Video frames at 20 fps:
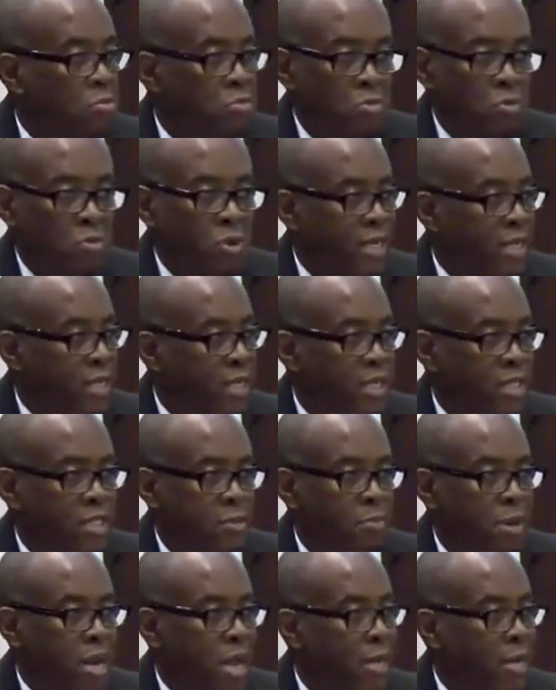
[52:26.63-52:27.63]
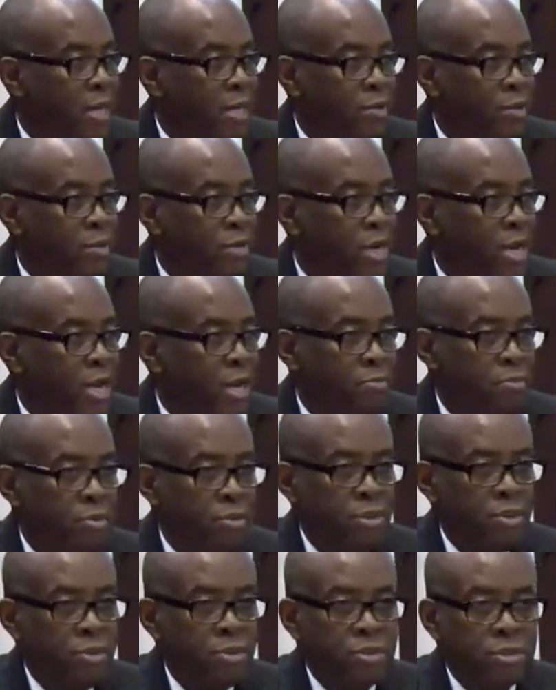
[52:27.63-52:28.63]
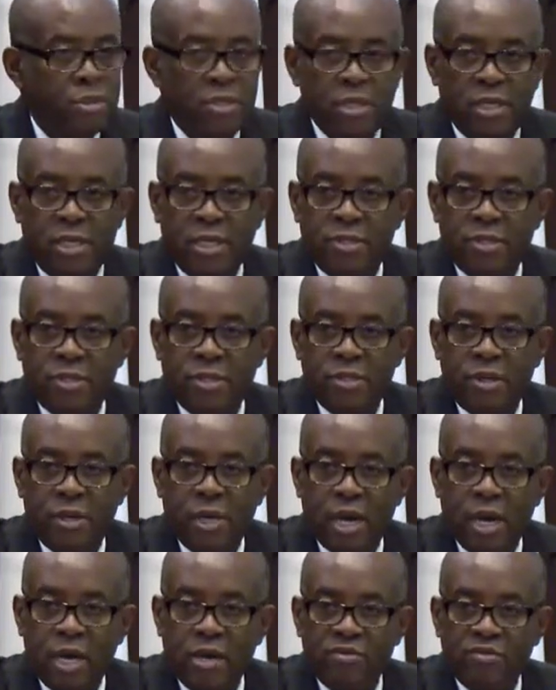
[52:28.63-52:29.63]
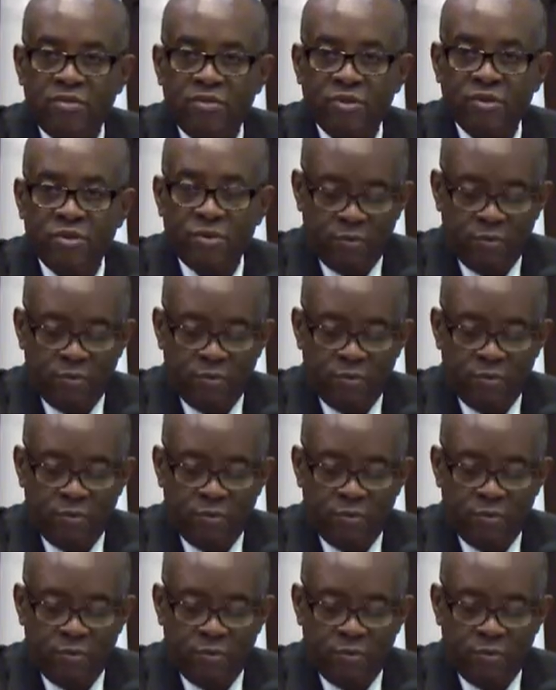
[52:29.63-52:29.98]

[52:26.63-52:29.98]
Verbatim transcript: what this planet could not produce eternal life.